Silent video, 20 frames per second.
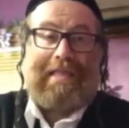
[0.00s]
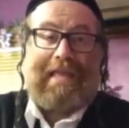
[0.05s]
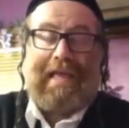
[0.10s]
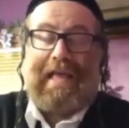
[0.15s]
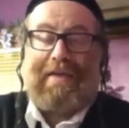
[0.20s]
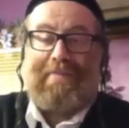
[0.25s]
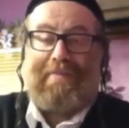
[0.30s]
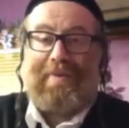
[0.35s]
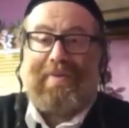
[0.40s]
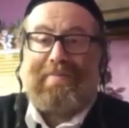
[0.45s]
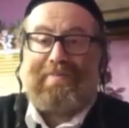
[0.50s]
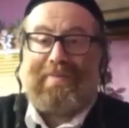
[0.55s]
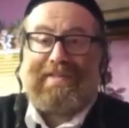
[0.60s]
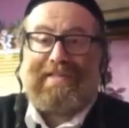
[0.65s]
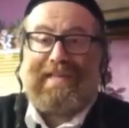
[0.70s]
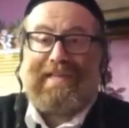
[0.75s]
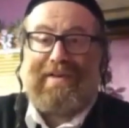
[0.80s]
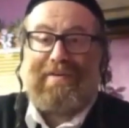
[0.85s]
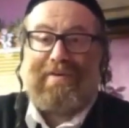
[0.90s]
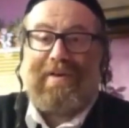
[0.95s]
And people
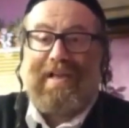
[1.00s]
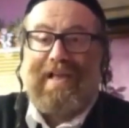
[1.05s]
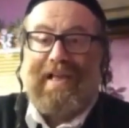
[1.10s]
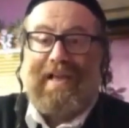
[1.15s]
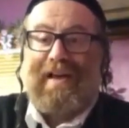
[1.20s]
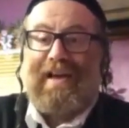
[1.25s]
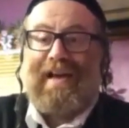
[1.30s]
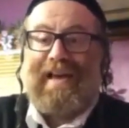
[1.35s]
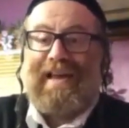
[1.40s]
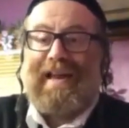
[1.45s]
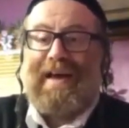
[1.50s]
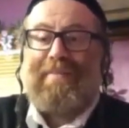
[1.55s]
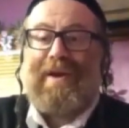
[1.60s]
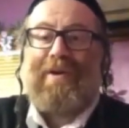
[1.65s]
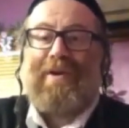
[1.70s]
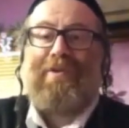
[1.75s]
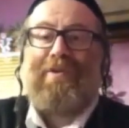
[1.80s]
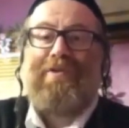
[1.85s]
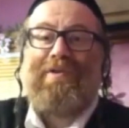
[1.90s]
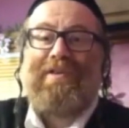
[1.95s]
say, well,
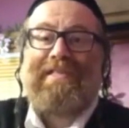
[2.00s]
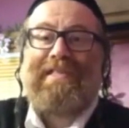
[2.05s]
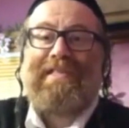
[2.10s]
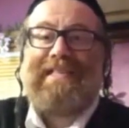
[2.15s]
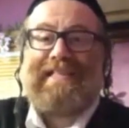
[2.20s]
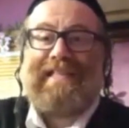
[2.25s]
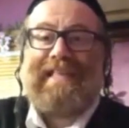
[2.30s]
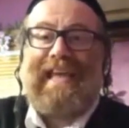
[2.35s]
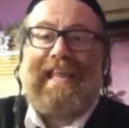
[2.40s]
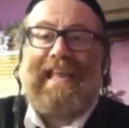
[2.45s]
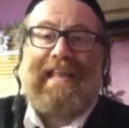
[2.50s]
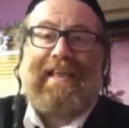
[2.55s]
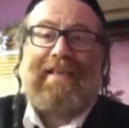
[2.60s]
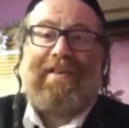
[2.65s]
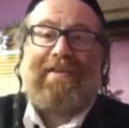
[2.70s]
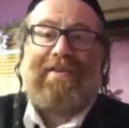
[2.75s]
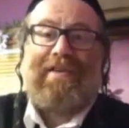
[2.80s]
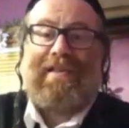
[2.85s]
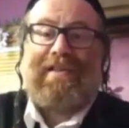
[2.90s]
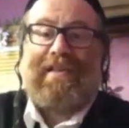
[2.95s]
Rabbi, who is this lady?
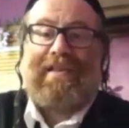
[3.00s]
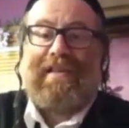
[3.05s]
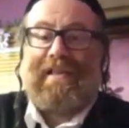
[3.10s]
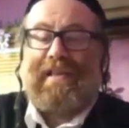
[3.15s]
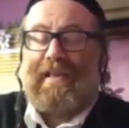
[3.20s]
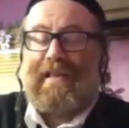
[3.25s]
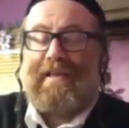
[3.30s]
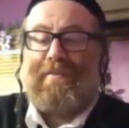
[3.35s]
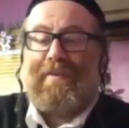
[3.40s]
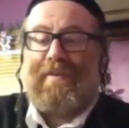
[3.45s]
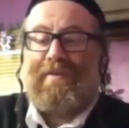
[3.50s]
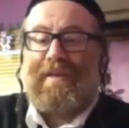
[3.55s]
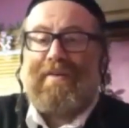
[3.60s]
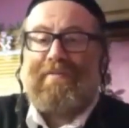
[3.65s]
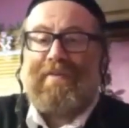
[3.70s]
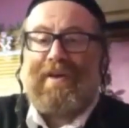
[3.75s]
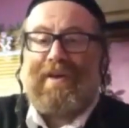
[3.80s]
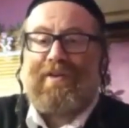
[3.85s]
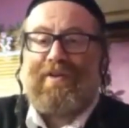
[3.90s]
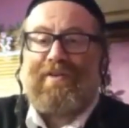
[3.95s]
We
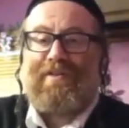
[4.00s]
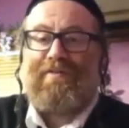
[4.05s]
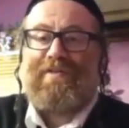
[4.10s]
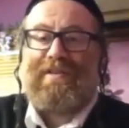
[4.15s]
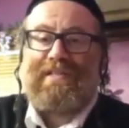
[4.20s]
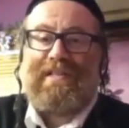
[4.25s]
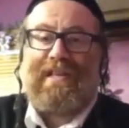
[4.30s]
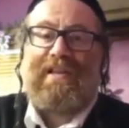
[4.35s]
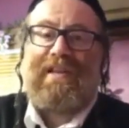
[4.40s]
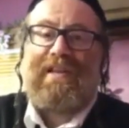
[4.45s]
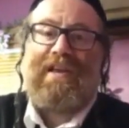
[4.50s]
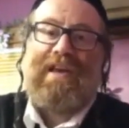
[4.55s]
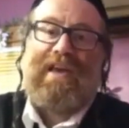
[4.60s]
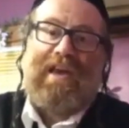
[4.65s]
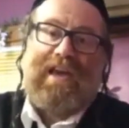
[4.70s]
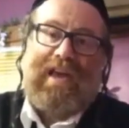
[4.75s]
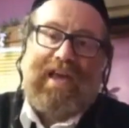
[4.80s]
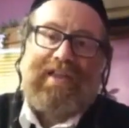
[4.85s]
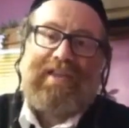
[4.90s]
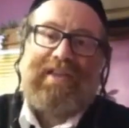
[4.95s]
never heard of this lady.
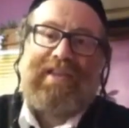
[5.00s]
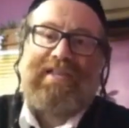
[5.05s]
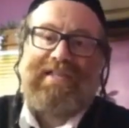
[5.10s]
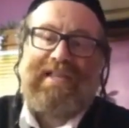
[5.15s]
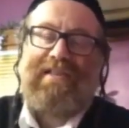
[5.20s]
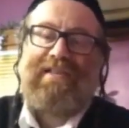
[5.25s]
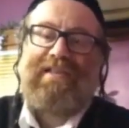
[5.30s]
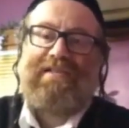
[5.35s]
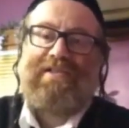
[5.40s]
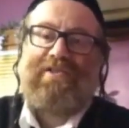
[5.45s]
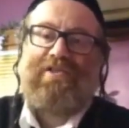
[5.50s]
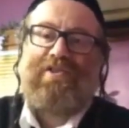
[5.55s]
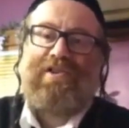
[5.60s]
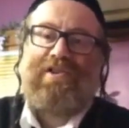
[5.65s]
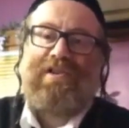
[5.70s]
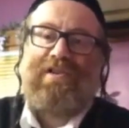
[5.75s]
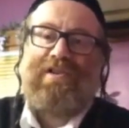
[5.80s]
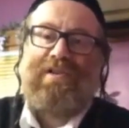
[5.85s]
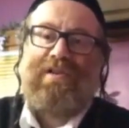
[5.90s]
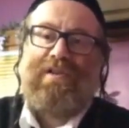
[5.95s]
And he said this
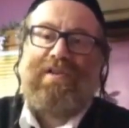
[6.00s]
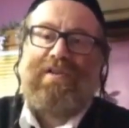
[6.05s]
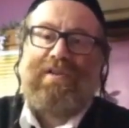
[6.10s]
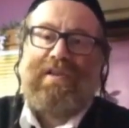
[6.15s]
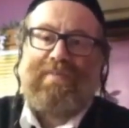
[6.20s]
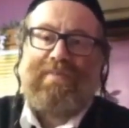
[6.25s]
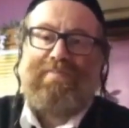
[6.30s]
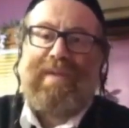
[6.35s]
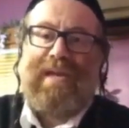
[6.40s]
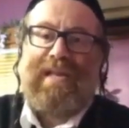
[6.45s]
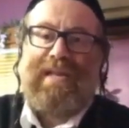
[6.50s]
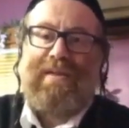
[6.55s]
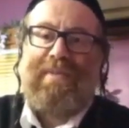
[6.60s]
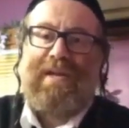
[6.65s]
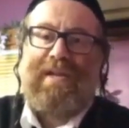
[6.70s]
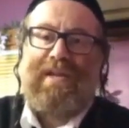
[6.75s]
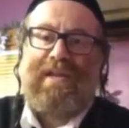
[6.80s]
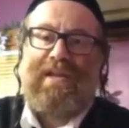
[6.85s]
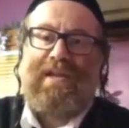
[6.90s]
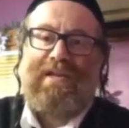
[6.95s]
story that many,
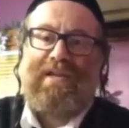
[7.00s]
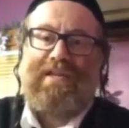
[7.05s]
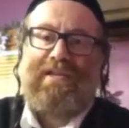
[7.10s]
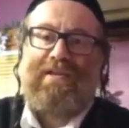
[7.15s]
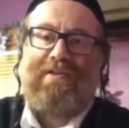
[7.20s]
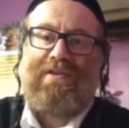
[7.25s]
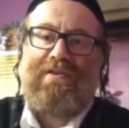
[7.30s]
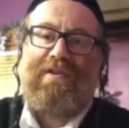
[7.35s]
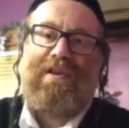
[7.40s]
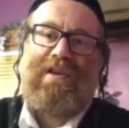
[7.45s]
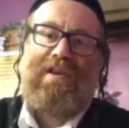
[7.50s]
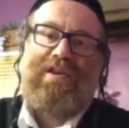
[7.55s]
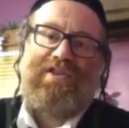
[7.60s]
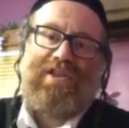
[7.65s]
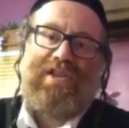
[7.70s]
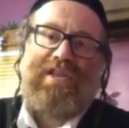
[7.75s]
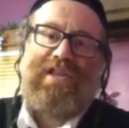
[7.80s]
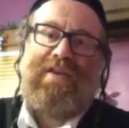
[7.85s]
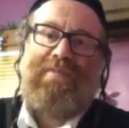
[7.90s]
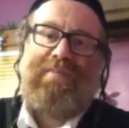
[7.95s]
many years ago,
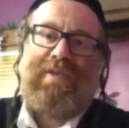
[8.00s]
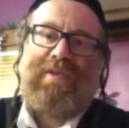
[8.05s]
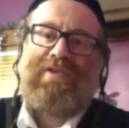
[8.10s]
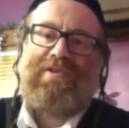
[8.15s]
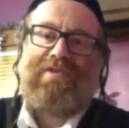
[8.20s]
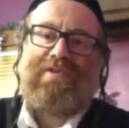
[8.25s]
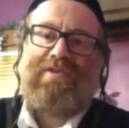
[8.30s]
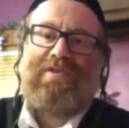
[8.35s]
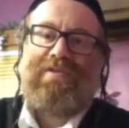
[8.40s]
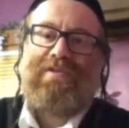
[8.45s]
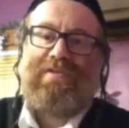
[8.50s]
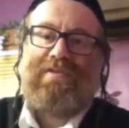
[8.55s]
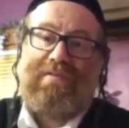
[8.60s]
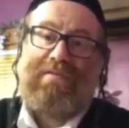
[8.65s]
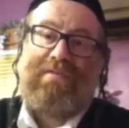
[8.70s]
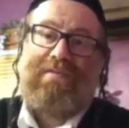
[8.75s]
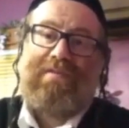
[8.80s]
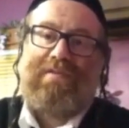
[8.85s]
she gave me the shirt.